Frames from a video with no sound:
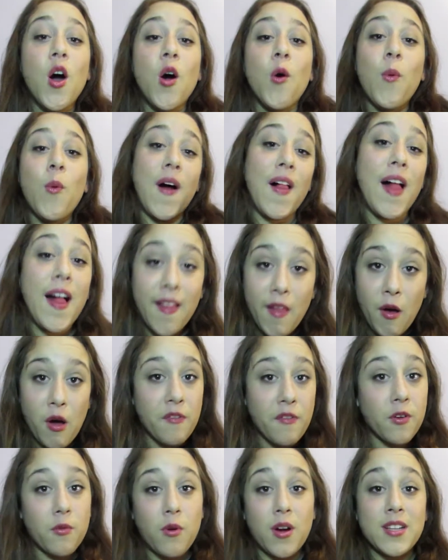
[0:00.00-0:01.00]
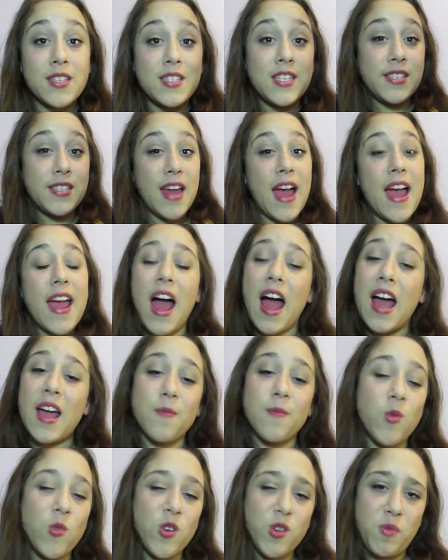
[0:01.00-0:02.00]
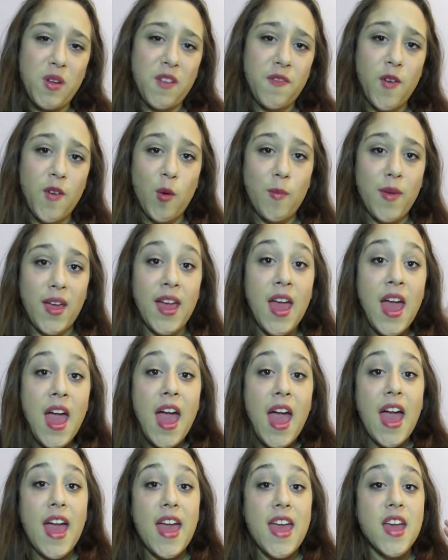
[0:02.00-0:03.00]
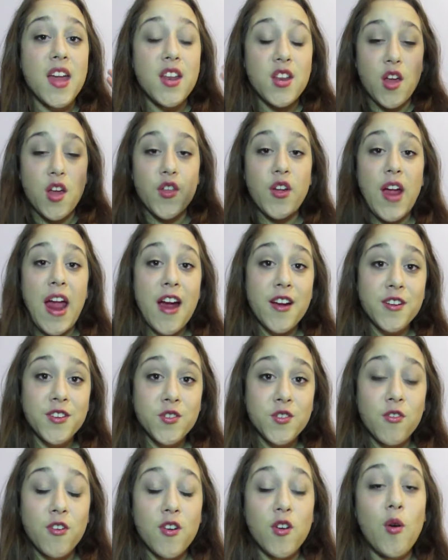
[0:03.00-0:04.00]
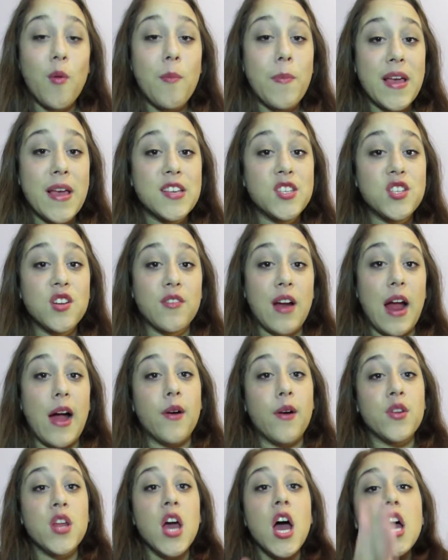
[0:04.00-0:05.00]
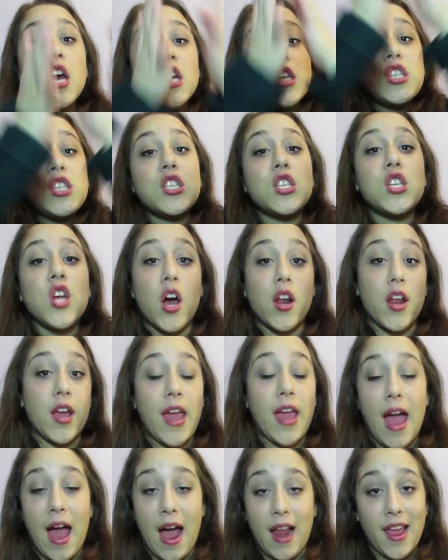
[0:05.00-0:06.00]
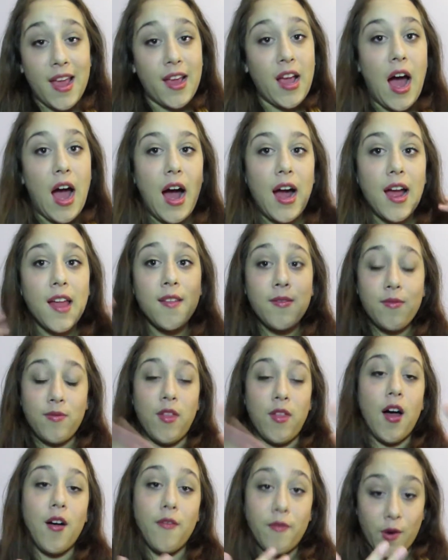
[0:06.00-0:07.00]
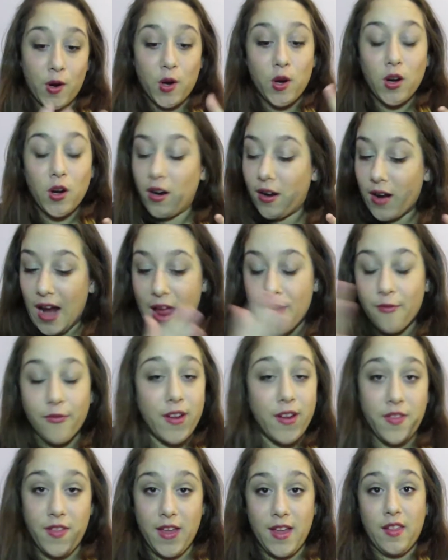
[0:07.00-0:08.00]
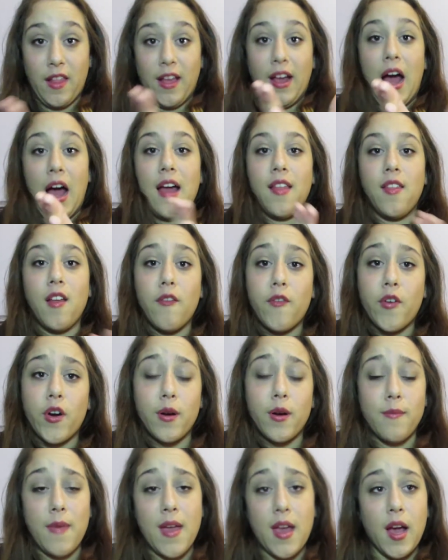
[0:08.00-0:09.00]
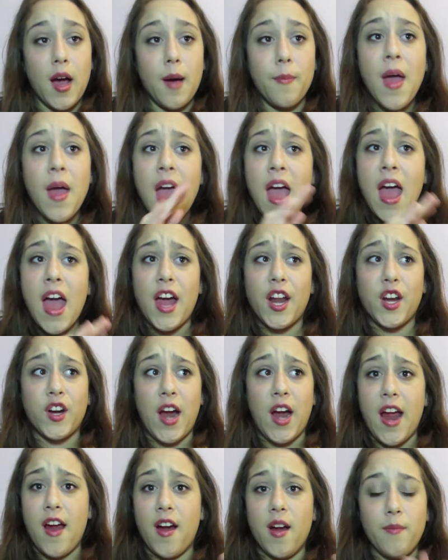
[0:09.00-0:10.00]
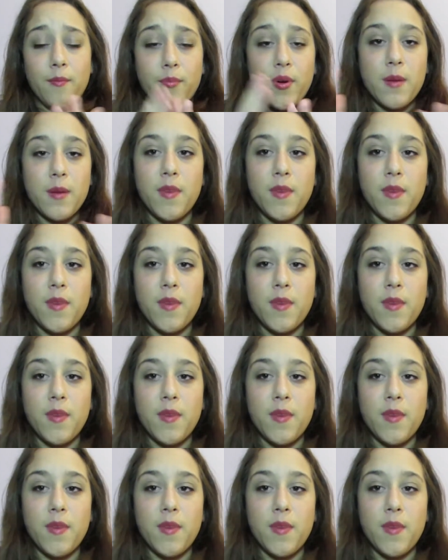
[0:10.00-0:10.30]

Well, hello everyone. Today I'm going to be filming another hair tutorial based around Stana Katic. I love her everything. Like, I love her makeup and her hair, and pretty